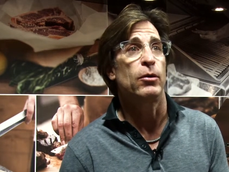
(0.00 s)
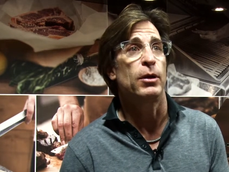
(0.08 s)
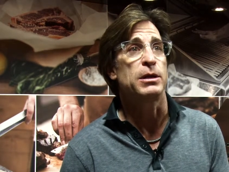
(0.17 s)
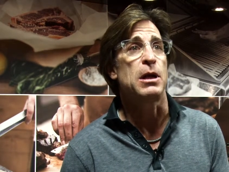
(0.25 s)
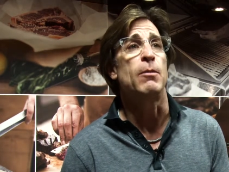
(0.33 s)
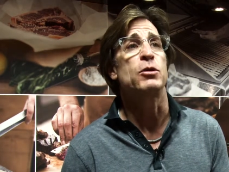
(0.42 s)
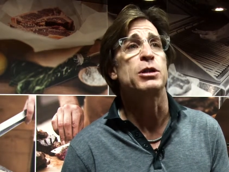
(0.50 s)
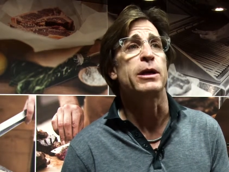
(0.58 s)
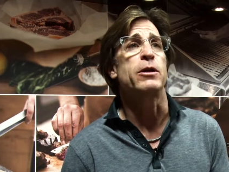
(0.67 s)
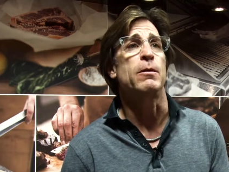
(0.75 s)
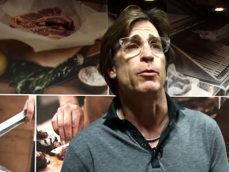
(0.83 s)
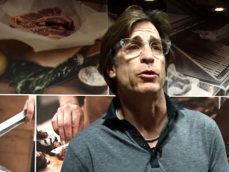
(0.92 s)
It's almost
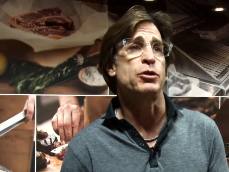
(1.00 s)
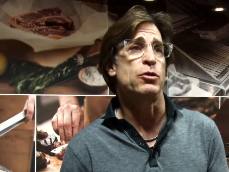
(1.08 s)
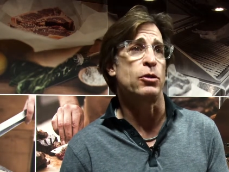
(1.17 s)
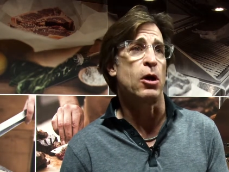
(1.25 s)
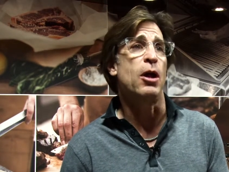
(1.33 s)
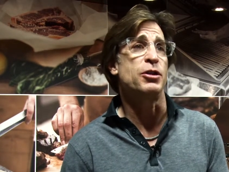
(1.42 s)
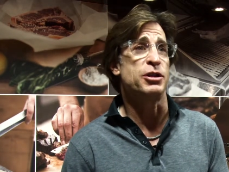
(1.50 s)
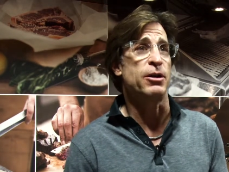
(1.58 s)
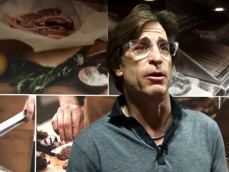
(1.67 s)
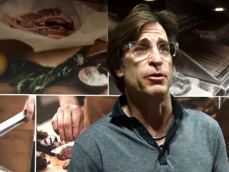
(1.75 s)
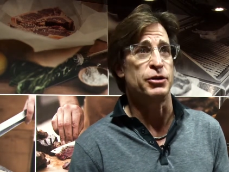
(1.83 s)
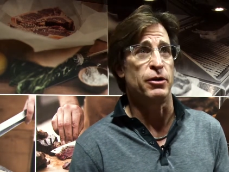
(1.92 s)
like your personal
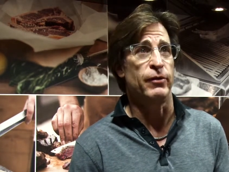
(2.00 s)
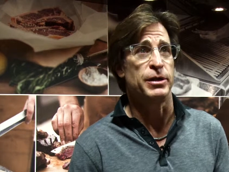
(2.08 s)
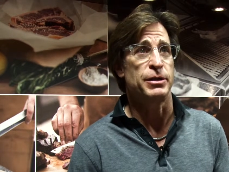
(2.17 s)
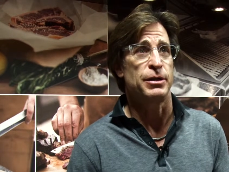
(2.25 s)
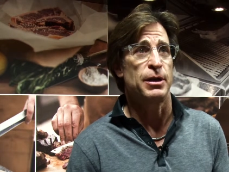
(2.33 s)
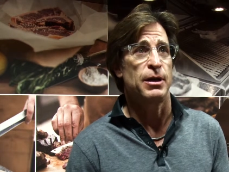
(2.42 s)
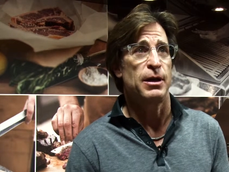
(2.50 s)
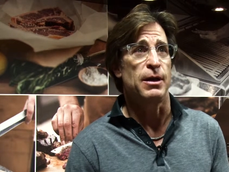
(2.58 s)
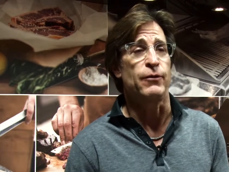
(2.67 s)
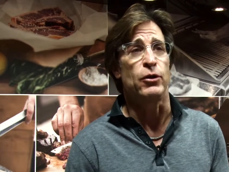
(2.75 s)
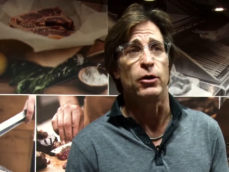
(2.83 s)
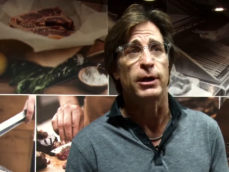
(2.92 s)
concierge service.
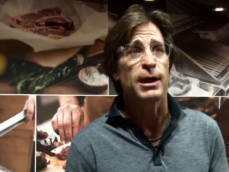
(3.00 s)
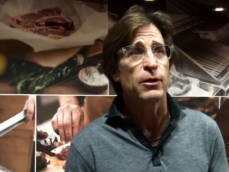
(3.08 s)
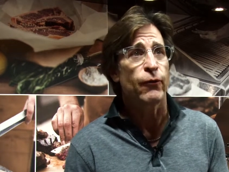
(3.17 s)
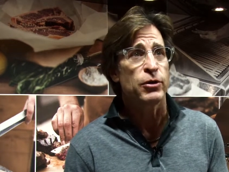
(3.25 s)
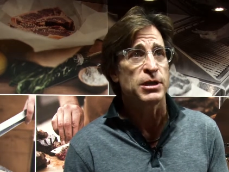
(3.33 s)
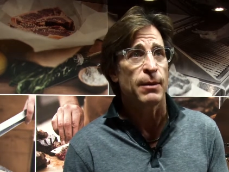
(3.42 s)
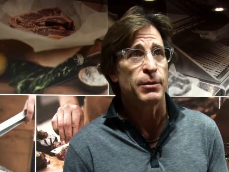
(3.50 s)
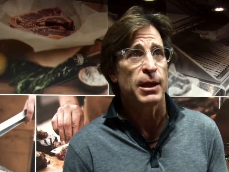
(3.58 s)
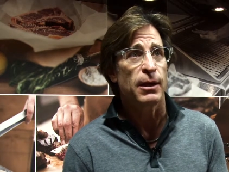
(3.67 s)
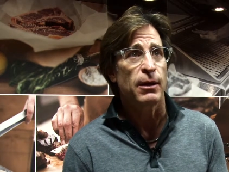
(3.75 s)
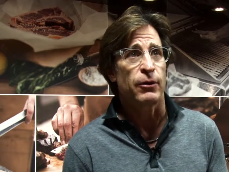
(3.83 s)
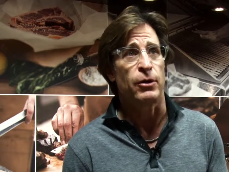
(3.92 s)
If you're looking for
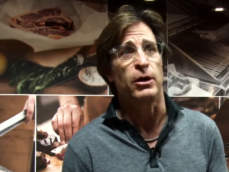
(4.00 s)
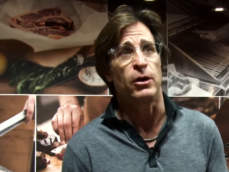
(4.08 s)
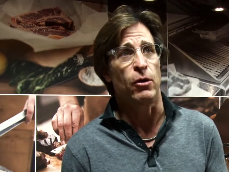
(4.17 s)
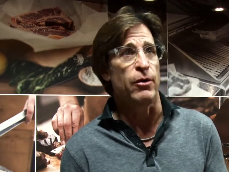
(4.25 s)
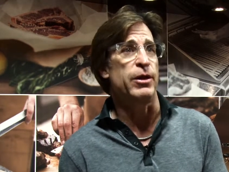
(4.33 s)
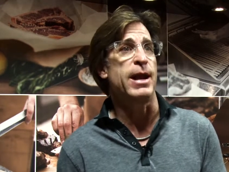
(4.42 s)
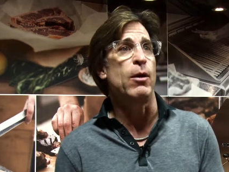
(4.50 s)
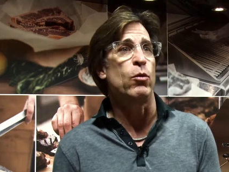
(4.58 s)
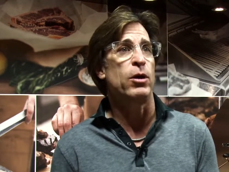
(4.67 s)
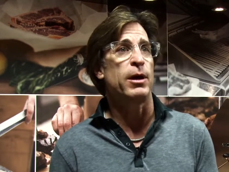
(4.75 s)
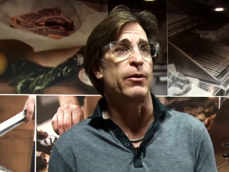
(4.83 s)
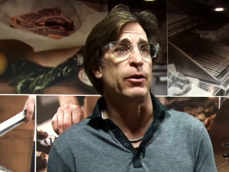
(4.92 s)
something, they're going to go to the
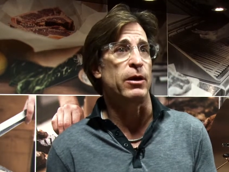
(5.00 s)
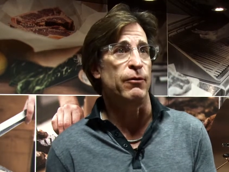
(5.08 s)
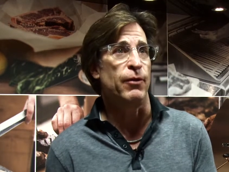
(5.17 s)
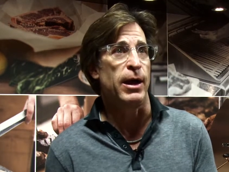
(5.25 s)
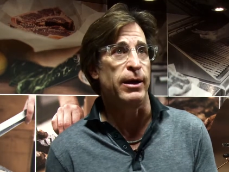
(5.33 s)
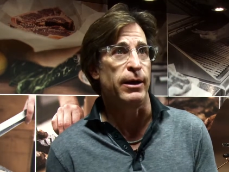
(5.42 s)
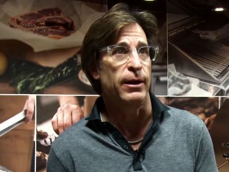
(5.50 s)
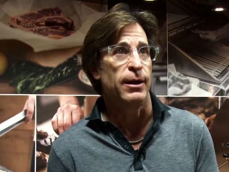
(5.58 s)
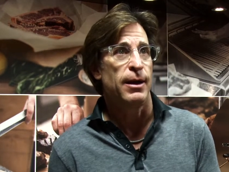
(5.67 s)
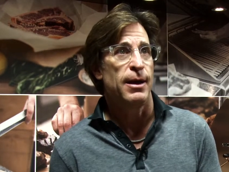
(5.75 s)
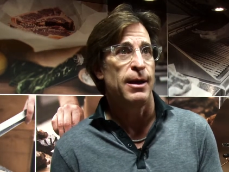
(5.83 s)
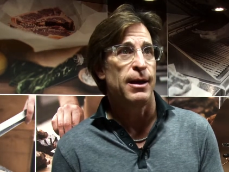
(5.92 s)
network and they're going to find it.
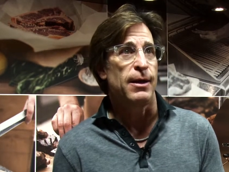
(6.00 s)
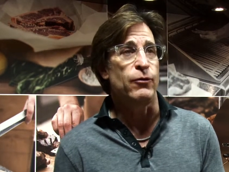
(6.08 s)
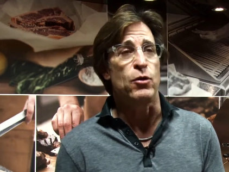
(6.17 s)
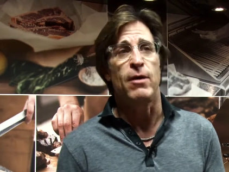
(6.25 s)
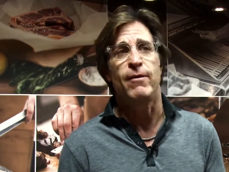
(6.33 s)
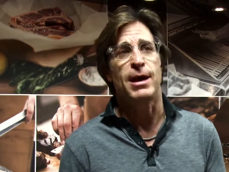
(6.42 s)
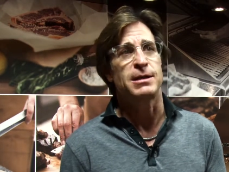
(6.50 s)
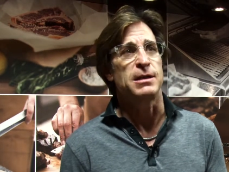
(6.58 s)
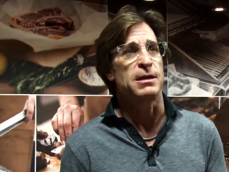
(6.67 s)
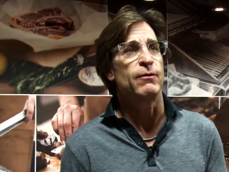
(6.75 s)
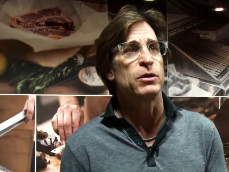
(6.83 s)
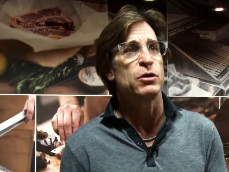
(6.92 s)
If you have
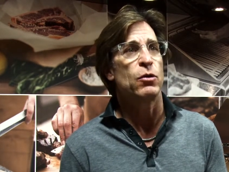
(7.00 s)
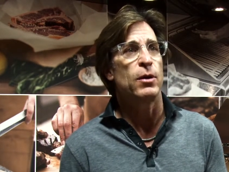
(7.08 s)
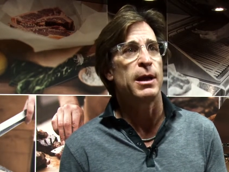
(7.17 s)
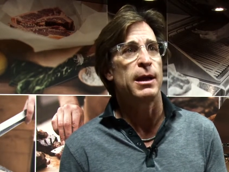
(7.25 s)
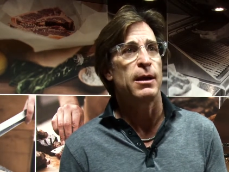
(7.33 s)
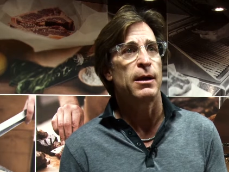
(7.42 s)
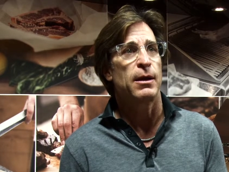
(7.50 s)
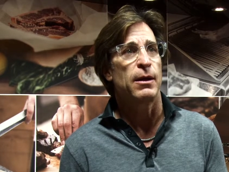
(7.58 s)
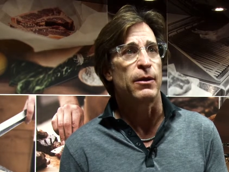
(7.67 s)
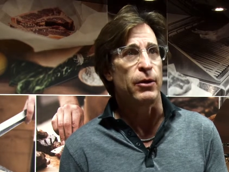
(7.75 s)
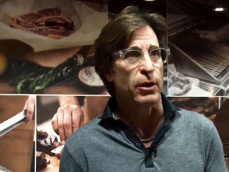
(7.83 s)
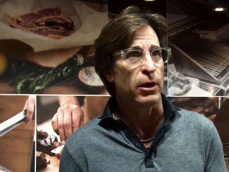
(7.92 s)
excess inventory,
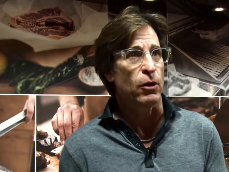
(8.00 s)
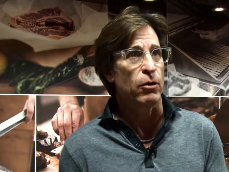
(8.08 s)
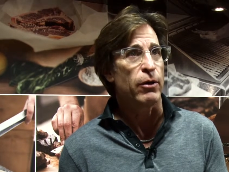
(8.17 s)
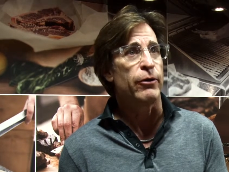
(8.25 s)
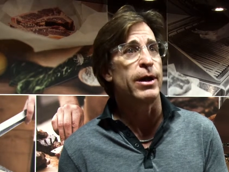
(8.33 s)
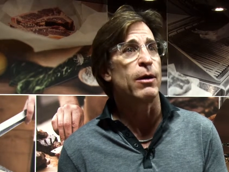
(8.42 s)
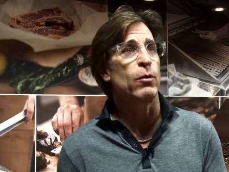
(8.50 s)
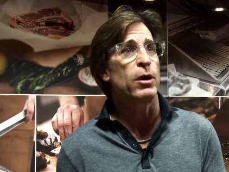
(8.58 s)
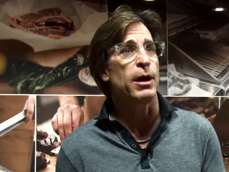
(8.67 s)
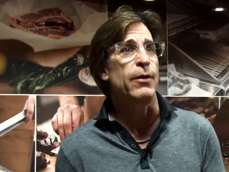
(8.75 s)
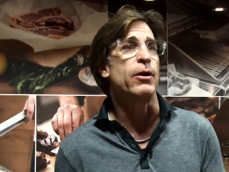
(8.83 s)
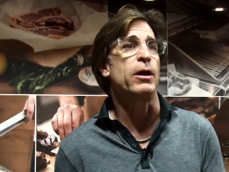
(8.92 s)
they're going to go to their
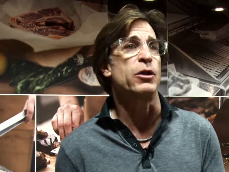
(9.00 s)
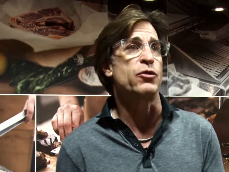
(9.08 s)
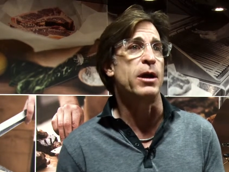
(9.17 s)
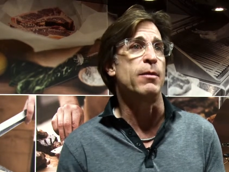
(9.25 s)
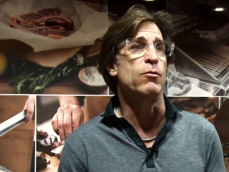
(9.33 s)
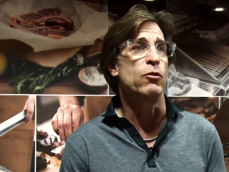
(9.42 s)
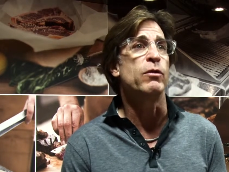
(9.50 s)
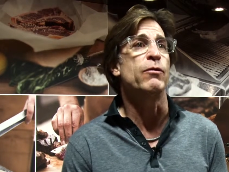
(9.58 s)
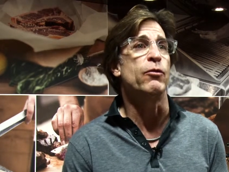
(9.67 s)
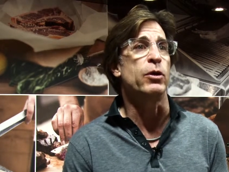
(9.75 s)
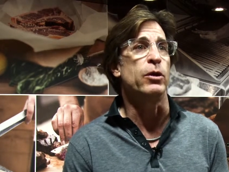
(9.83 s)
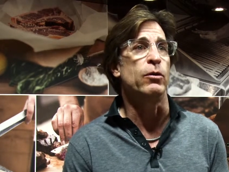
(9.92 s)
network and they're going to try to move it
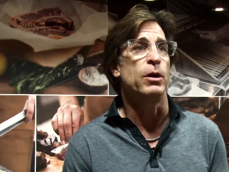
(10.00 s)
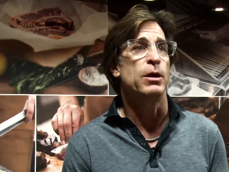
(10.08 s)
for you.